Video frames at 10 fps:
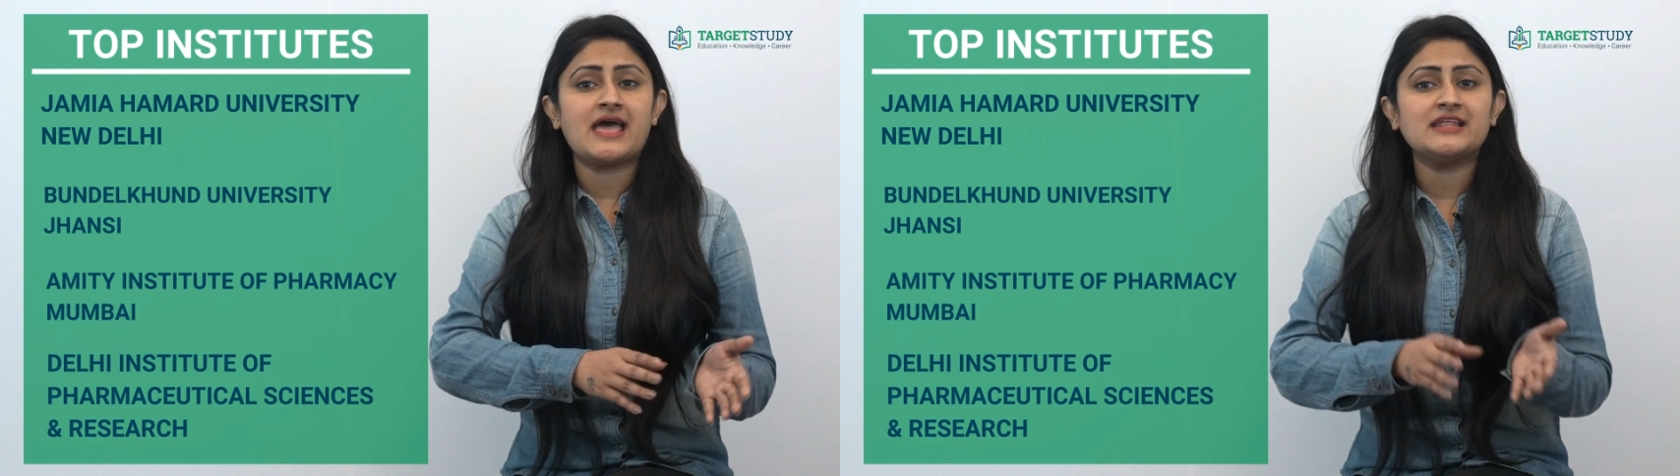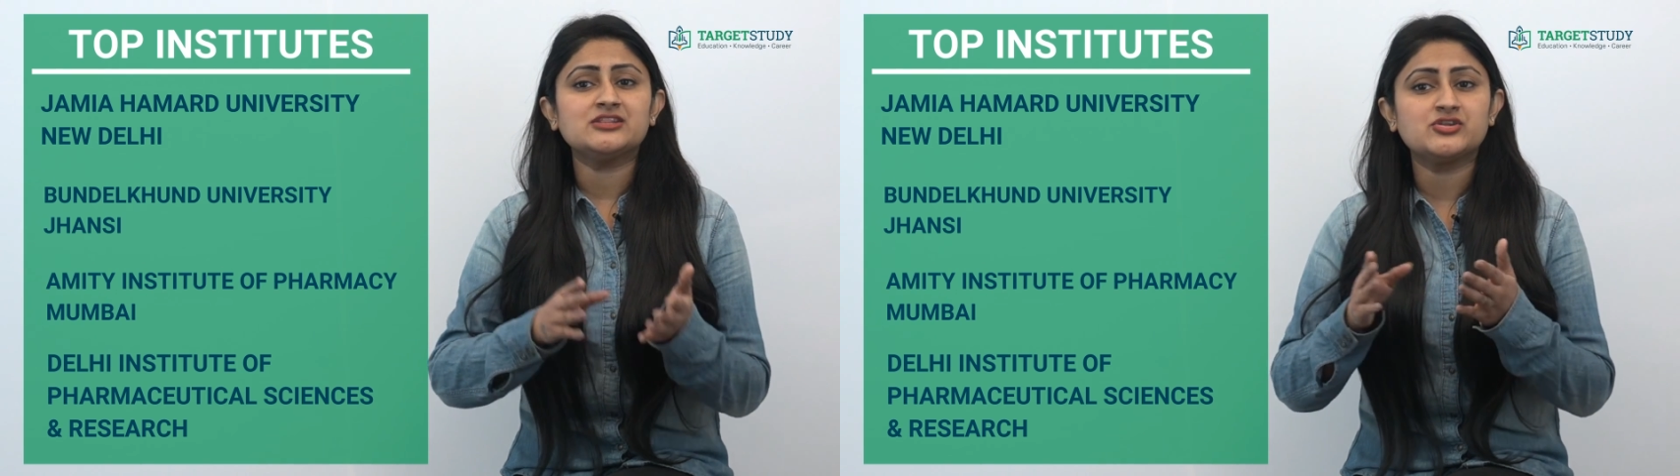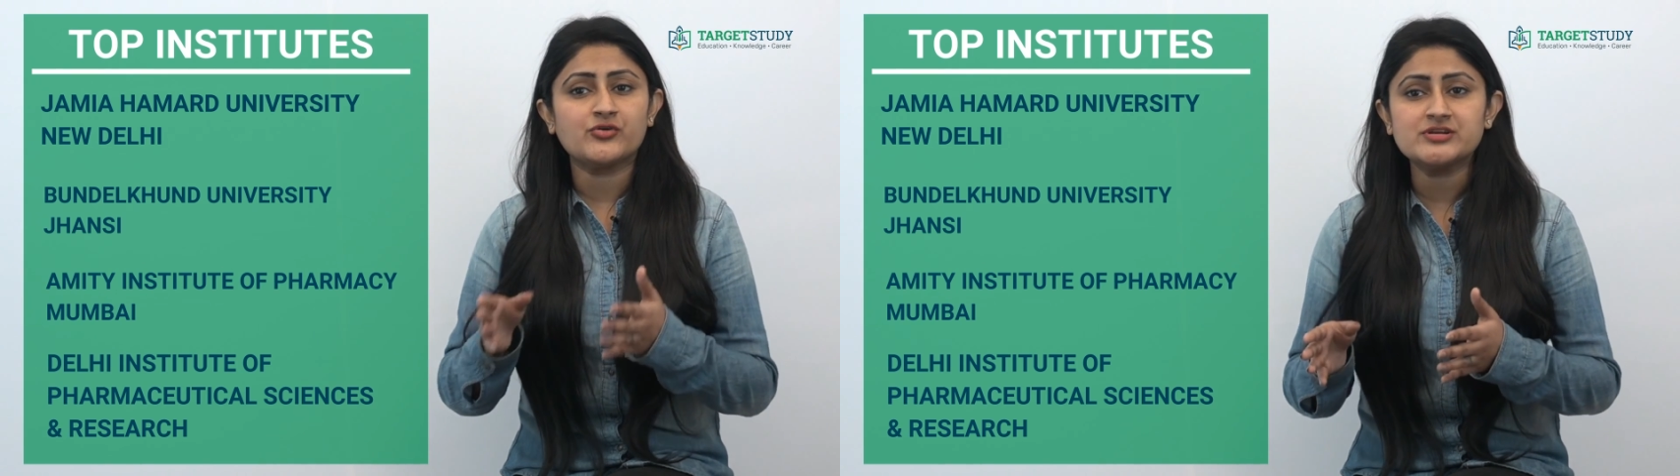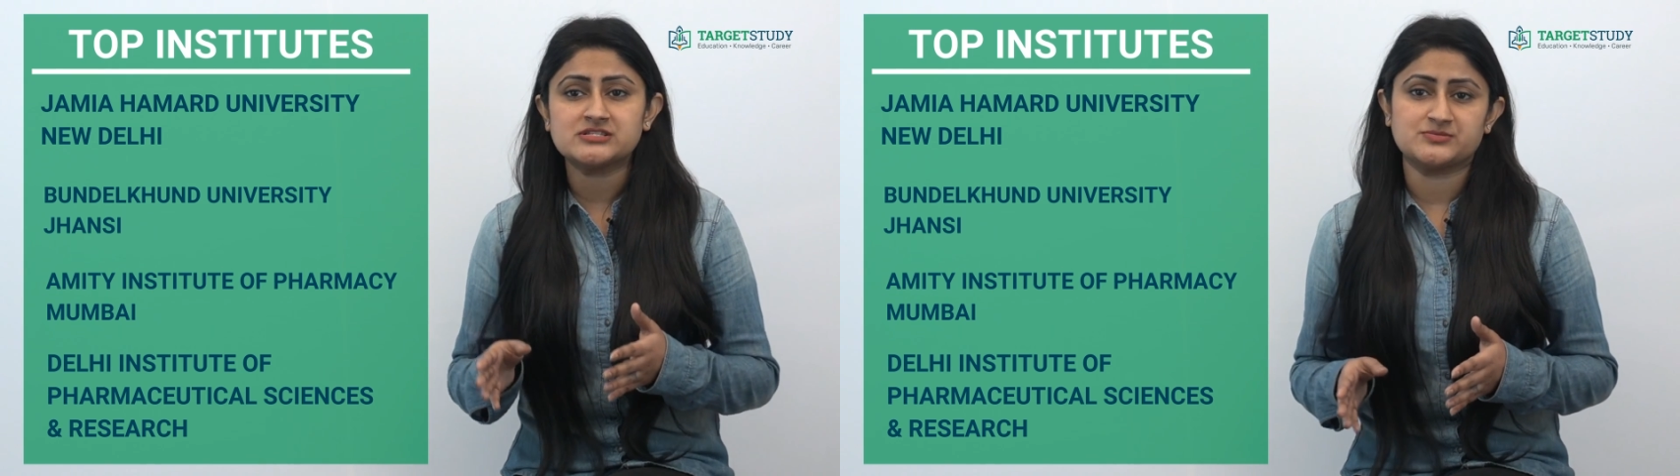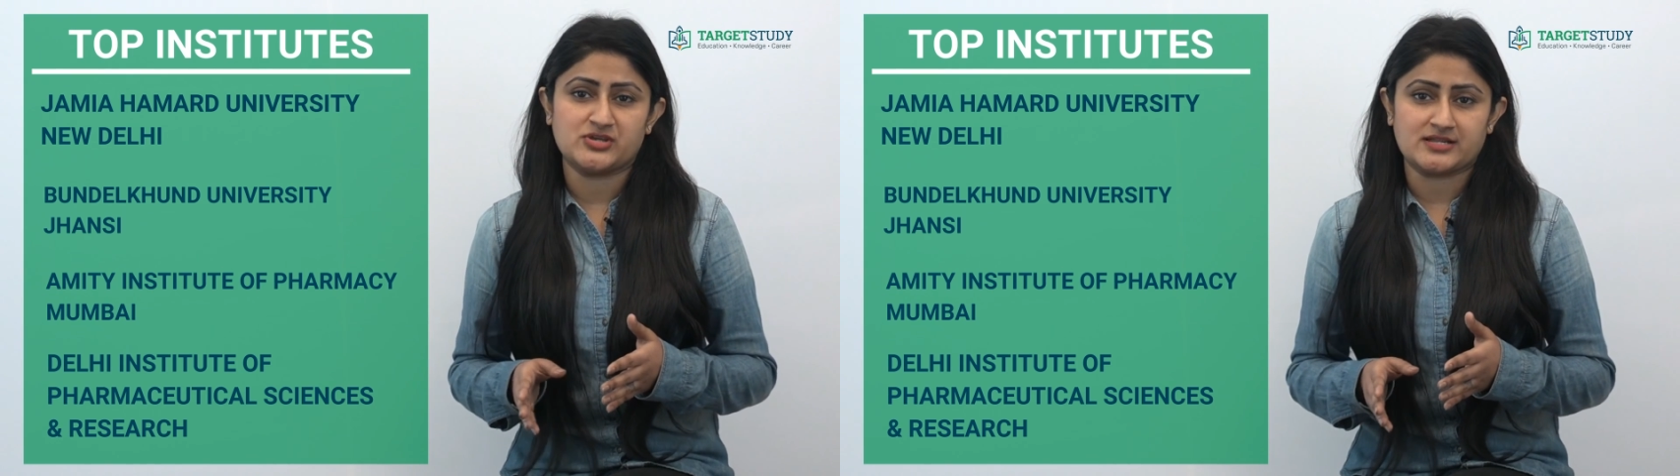and theory
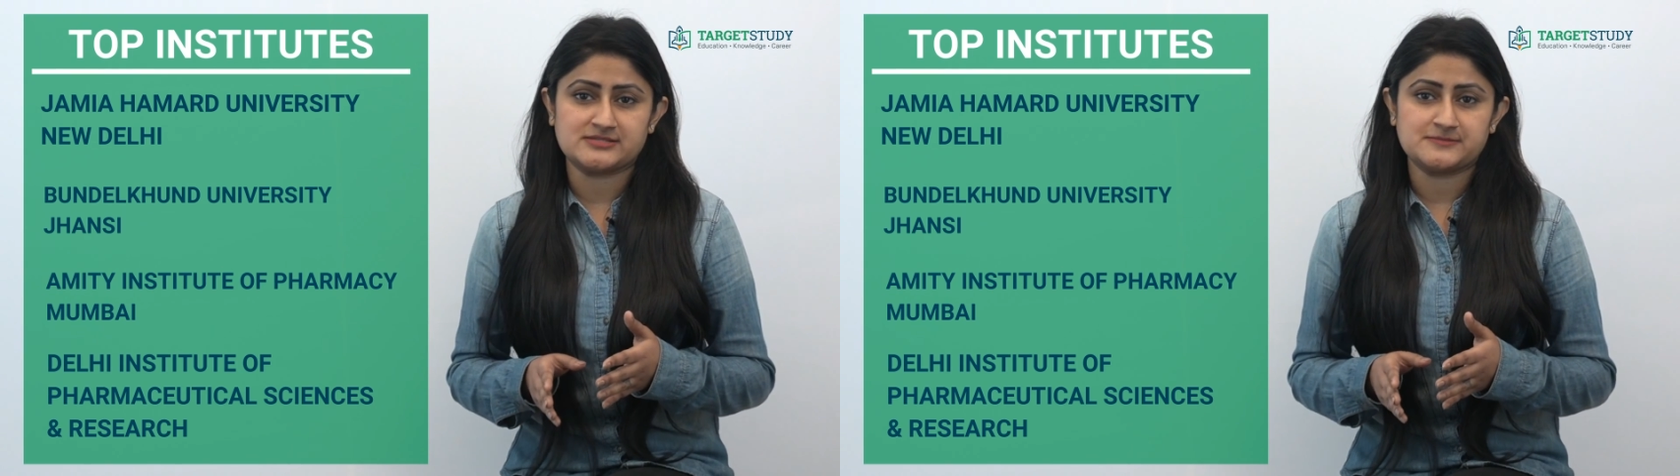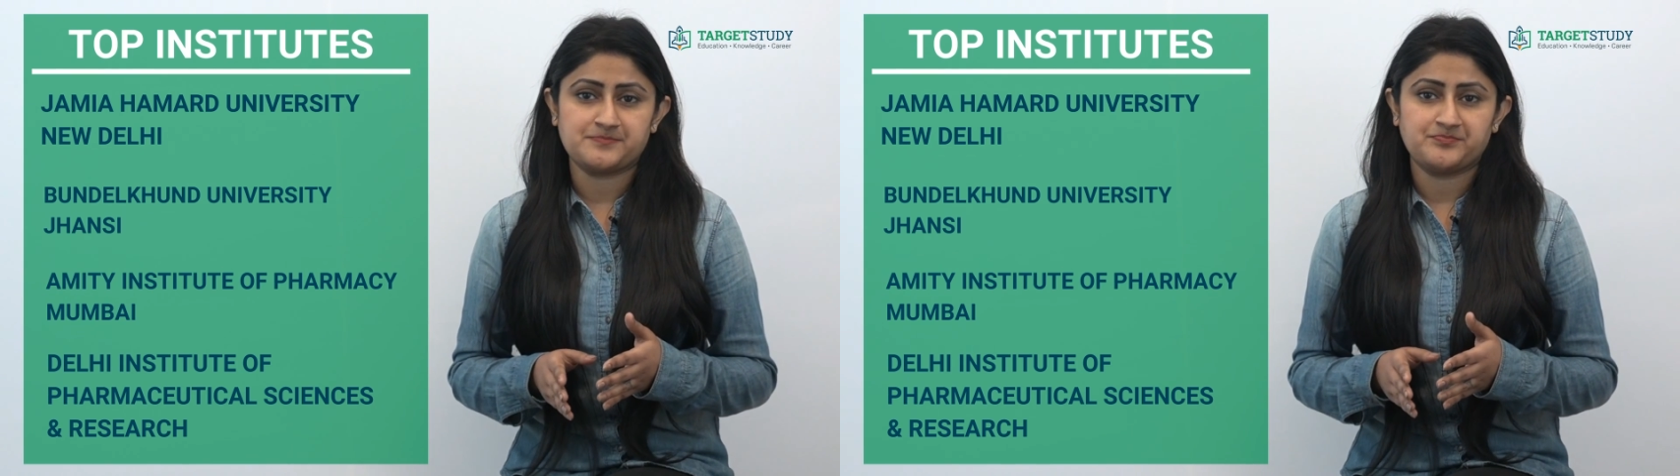subjects.